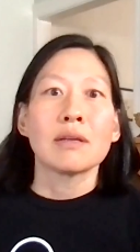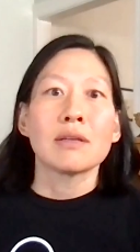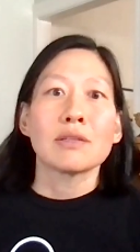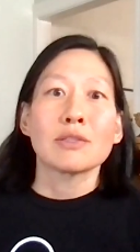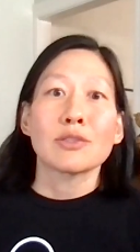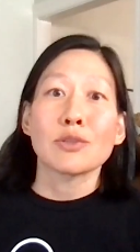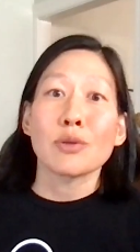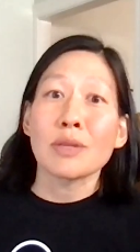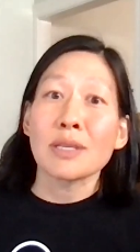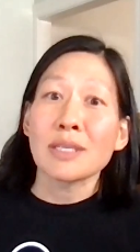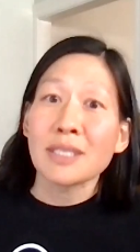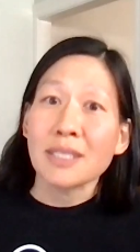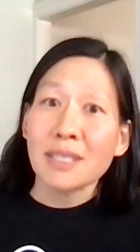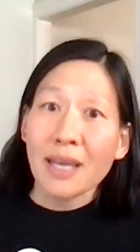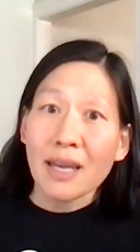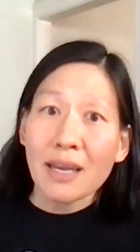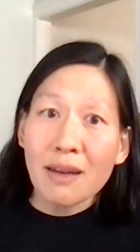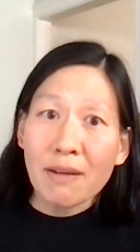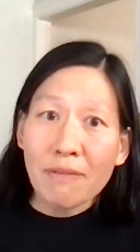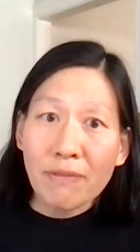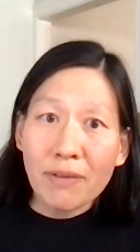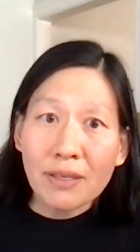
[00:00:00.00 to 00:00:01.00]
So the
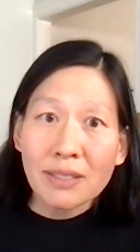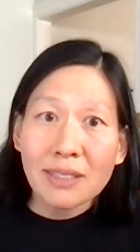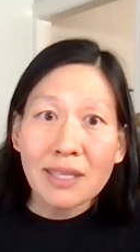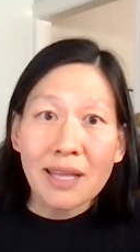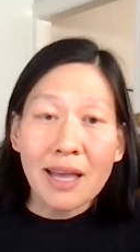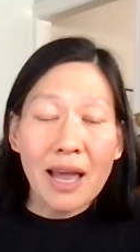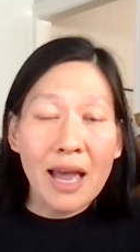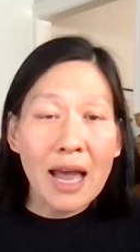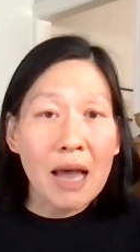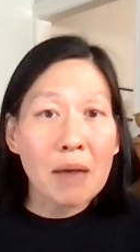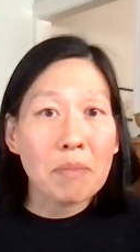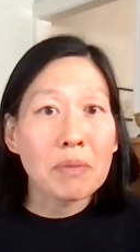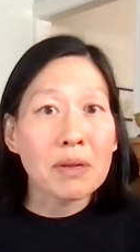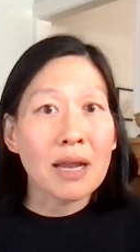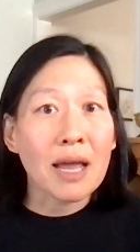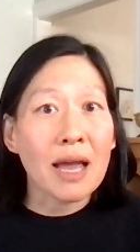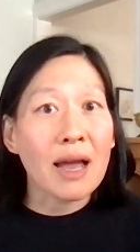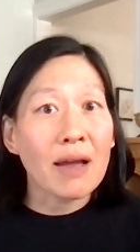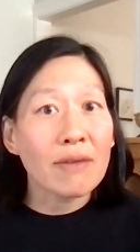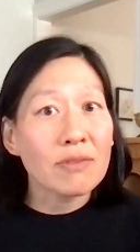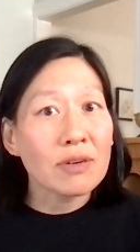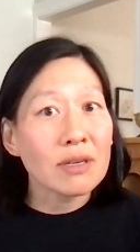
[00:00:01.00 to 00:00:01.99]
side effects that happen
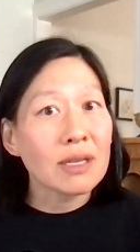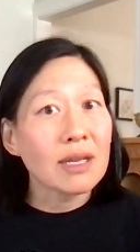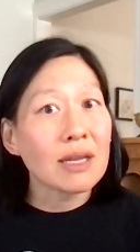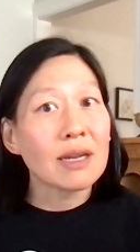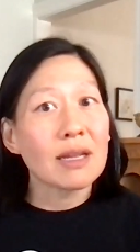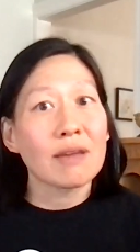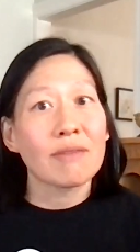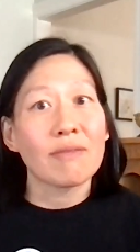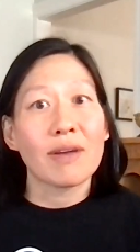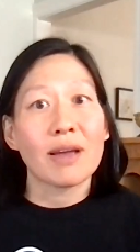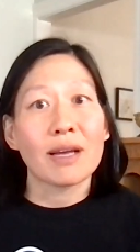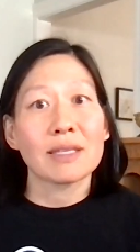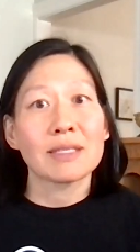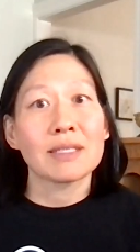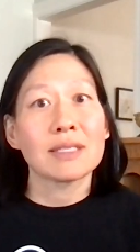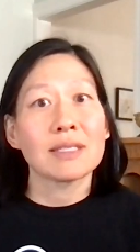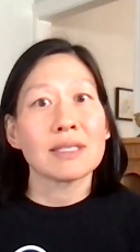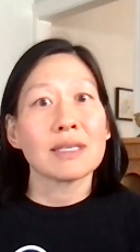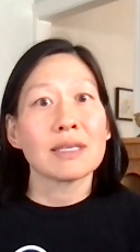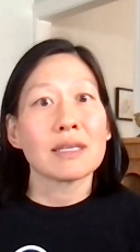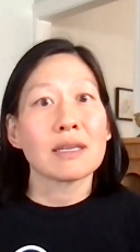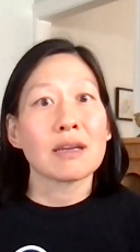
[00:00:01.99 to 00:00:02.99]
after getting a
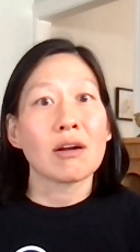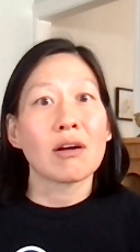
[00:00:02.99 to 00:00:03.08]
vaccine